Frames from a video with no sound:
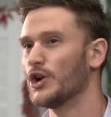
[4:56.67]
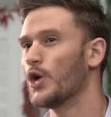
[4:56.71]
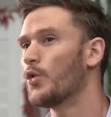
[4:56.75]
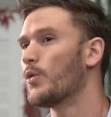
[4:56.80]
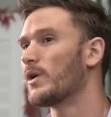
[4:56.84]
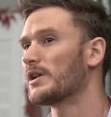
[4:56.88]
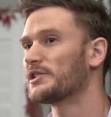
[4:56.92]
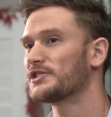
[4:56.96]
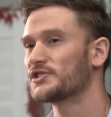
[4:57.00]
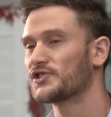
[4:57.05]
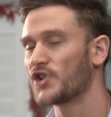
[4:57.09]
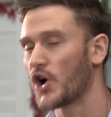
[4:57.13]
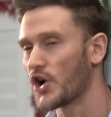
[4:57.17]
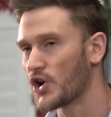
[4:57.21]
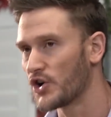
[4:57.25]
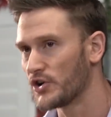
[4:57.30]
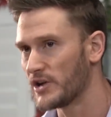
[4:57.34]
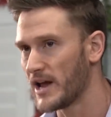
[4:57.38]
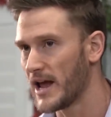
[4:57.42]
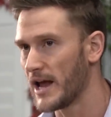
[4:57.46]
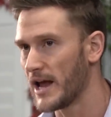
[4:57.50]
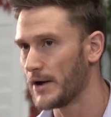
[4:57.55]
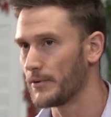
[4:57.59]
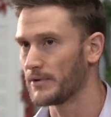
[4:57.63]
don't want to start your
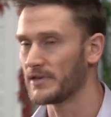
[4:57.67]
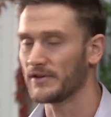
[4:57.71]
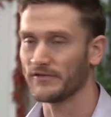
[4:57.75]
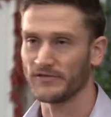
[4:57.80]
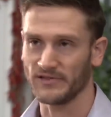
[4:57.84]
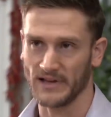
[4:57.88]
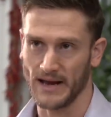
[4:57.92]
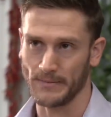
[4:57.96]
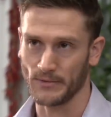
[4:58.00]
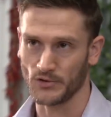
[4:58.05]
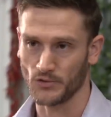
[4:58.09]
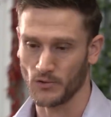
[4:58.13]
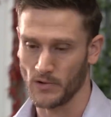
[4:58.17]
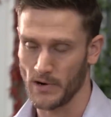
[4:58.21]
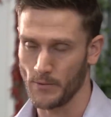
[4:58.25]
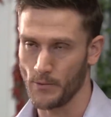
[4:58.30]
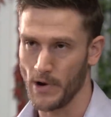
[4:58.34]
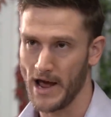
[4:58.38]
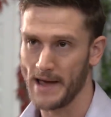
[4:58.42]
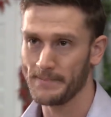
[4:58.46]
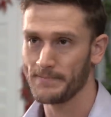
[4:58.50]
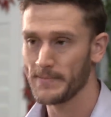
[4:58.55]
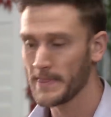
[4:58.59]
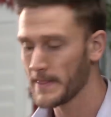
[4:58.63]
day with inflammatory
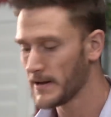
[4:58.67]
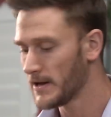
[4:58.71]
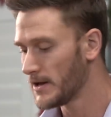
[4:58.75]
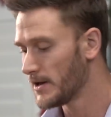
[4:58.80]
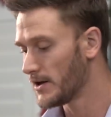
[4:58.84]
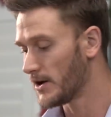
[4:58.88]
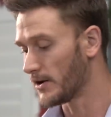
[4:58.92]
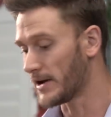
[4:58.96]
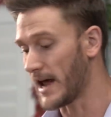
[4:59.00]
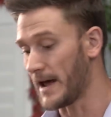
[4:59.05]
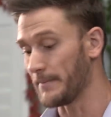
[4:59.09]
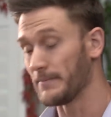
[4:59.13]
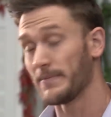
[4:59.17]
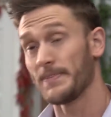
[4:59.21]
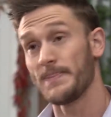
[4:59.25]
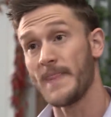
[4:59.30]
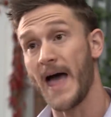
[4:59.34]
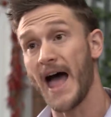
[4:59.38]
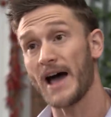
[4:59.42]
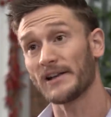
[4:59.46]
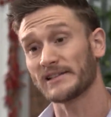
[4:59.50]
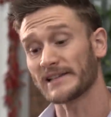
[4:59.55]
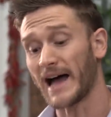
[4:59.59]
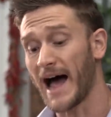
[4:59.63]
whey. Okay,
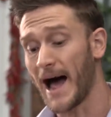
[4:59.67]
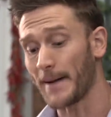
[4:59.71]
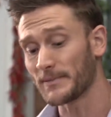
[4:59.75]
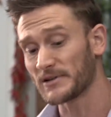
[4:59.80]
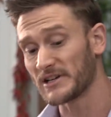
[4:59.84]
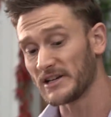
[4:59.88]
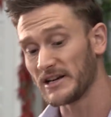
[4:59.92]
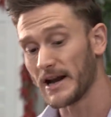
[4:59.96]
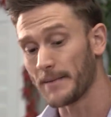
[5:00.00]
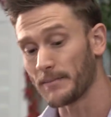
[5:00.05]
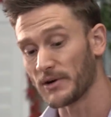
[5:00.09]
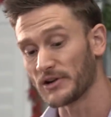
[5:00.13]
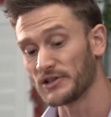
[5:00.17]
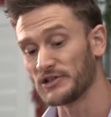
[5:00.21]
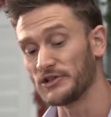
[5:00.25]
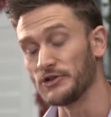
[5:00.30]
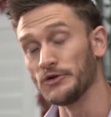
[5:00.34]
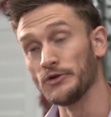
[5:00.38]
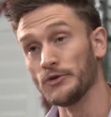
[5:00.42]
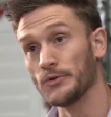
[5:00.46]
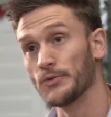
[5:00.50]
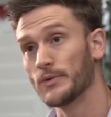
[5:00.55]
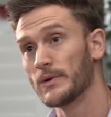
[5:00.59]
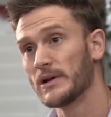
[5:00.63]
that's option number
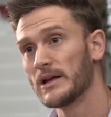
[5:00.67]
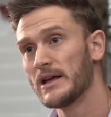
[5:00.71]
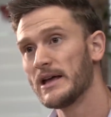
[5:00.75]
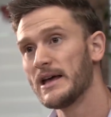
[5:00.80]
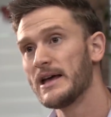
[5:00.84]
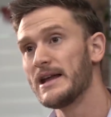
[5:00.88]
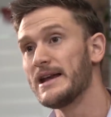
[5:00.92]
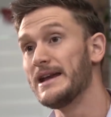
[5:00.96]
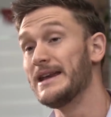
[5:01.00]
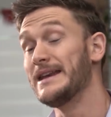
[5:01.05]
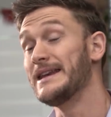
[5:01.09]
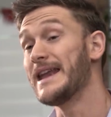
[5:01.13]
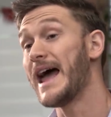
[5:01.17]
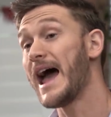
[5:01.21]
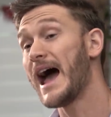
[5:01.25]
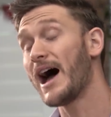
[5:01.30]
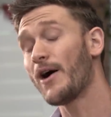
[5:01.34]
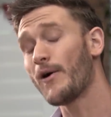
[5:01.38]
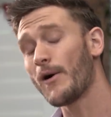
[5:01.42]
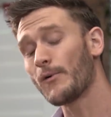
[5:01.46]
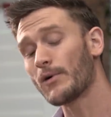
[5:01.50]
2. Now I